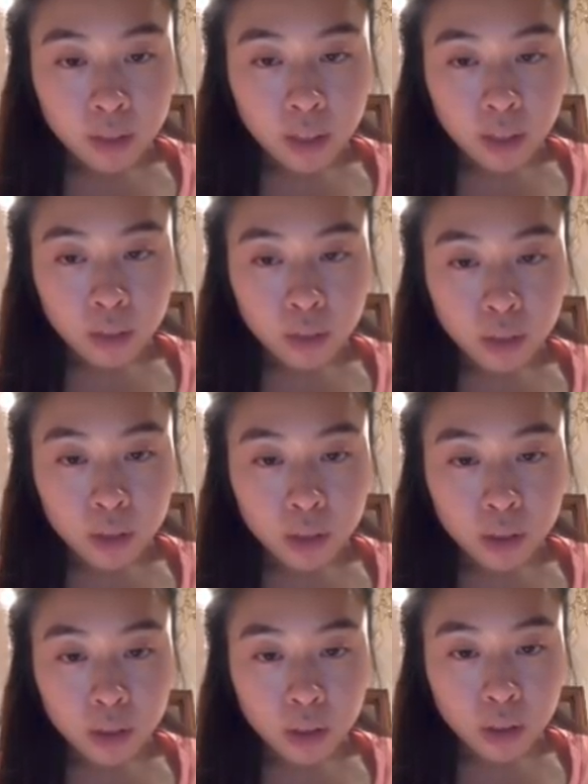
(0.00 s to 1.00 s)
So that
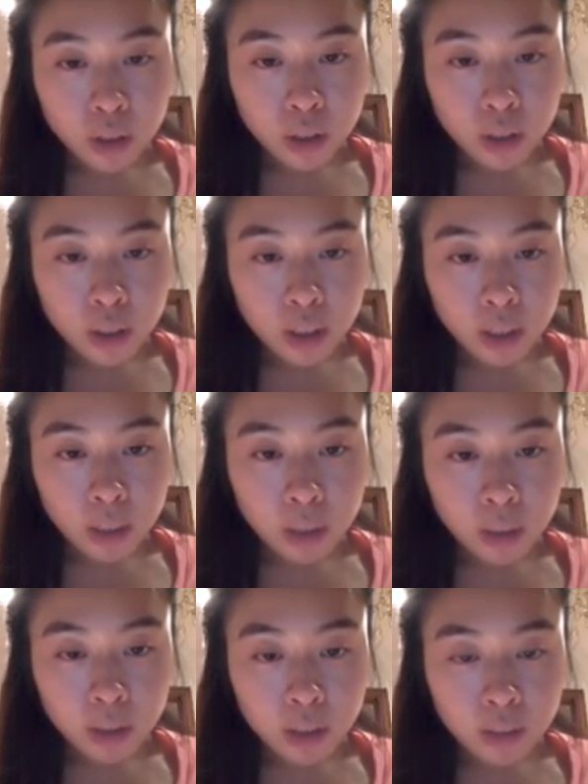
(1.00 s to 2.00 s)
looks good. I'm
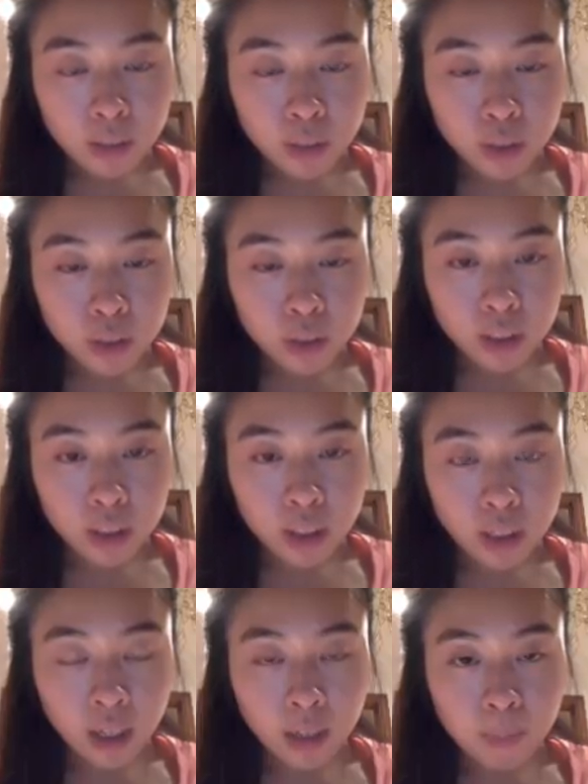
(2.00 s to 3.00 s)
going to leave it just
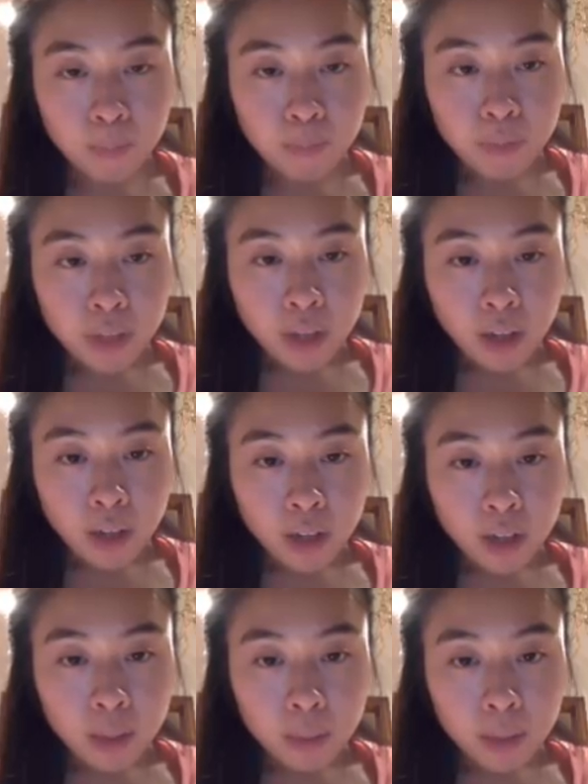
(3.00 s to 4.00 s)
like that.
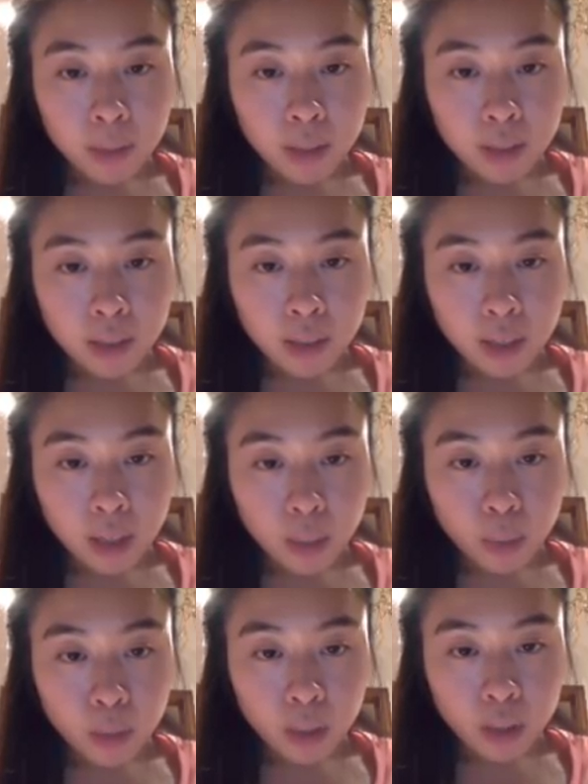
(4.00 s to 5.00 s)

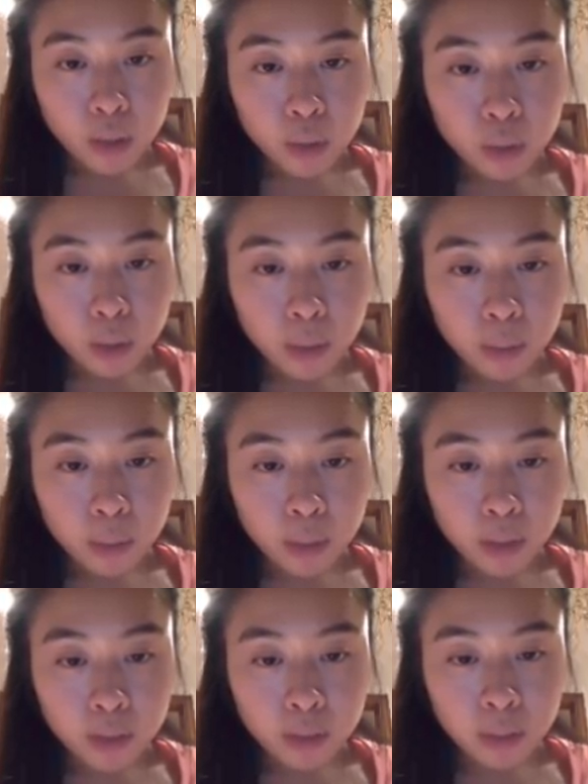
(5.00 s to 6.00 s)
I really do like
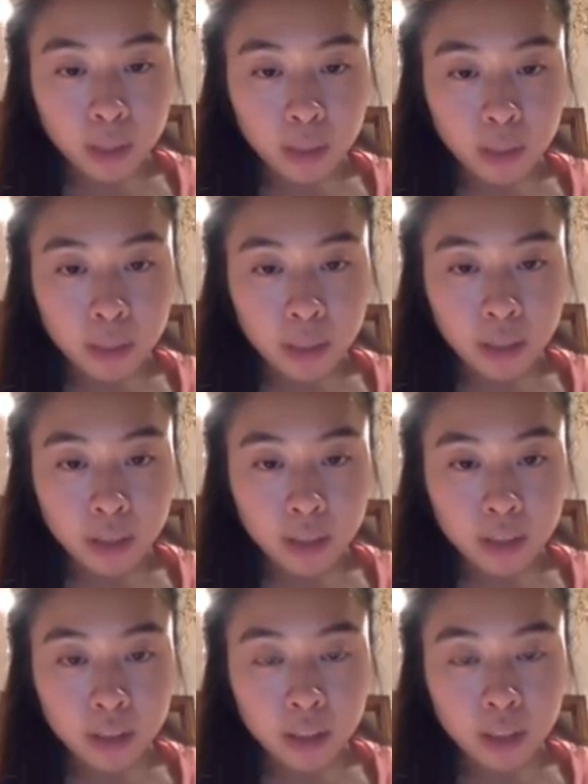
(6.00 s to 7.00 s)
print on demand
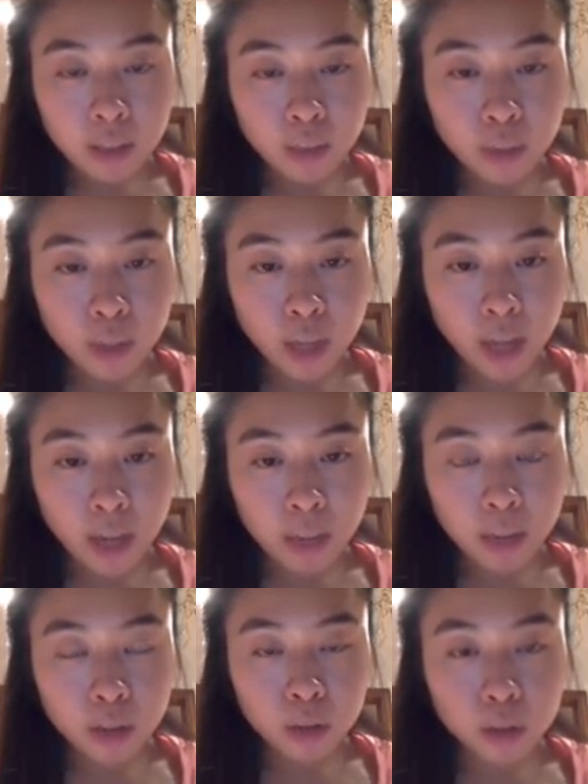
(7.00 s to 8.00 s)
because they give you the
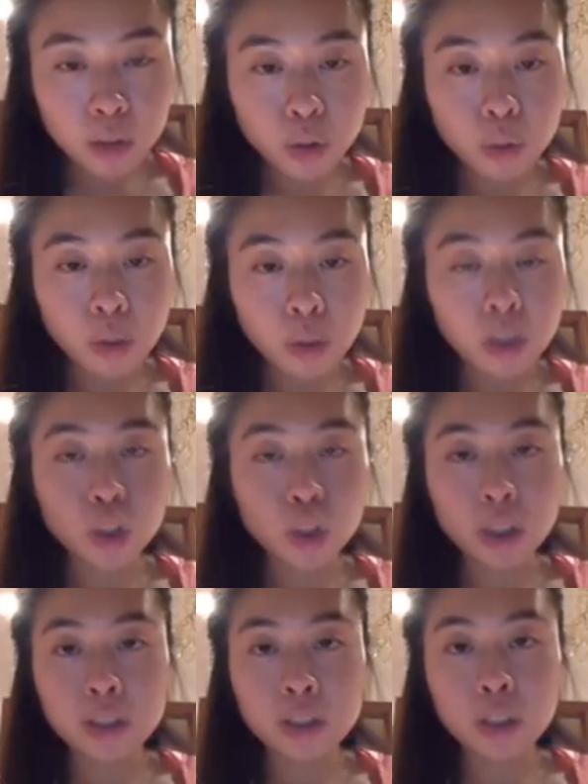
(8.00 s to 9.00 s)
option to
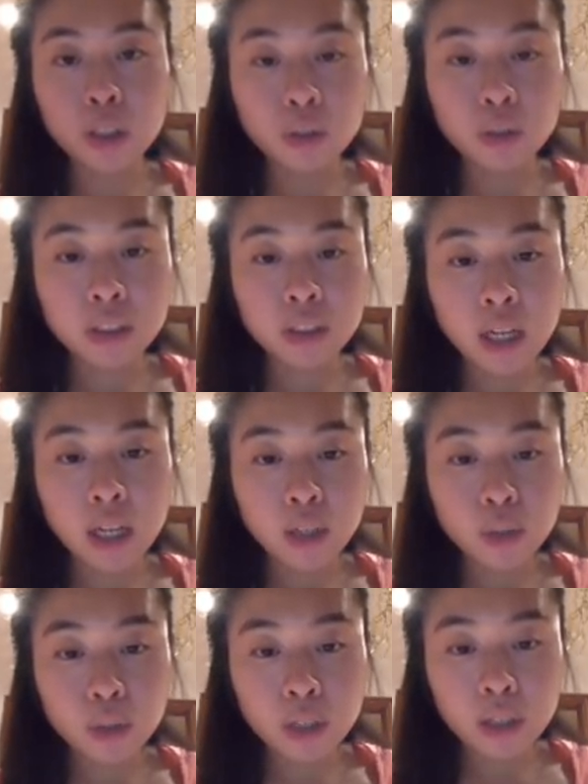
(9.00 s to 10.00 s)
adjust your
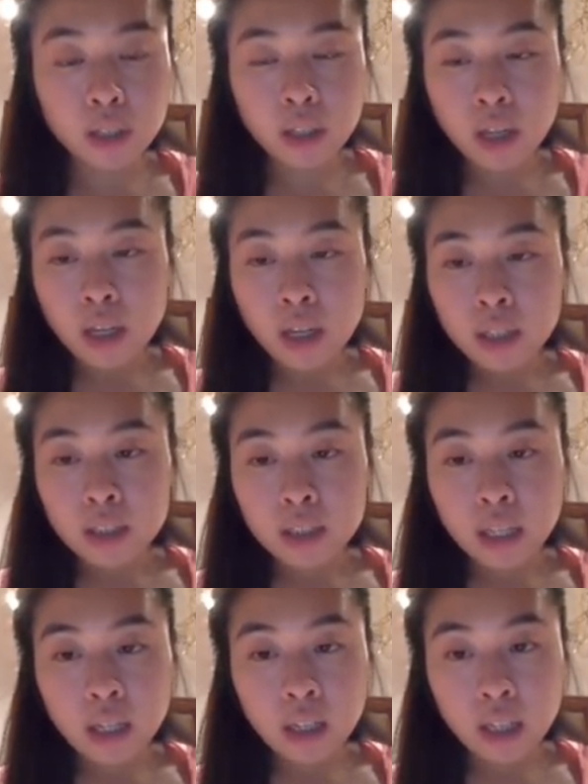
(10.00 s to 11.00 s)
design. You can
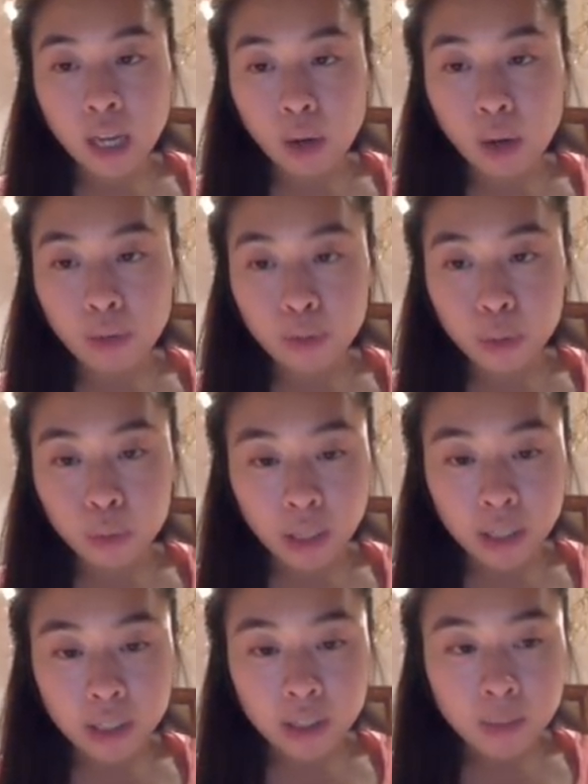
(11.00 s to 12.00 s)
scale it however you
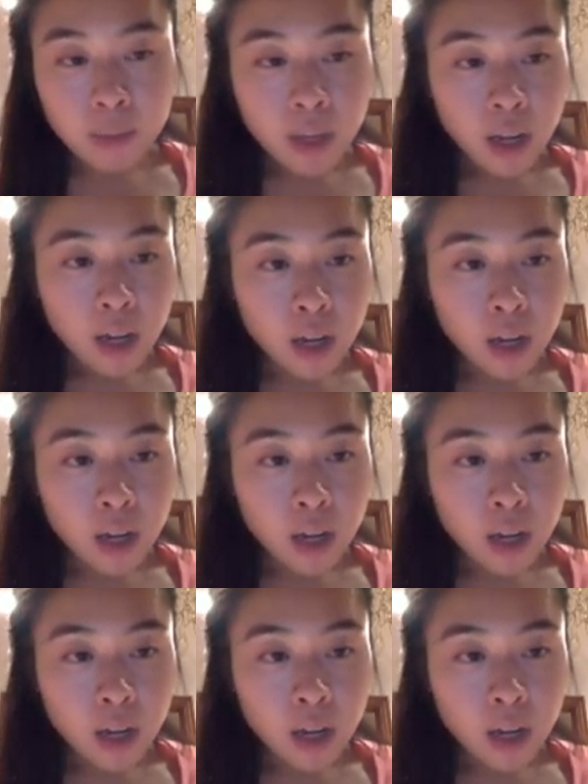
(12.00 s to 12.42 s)
like.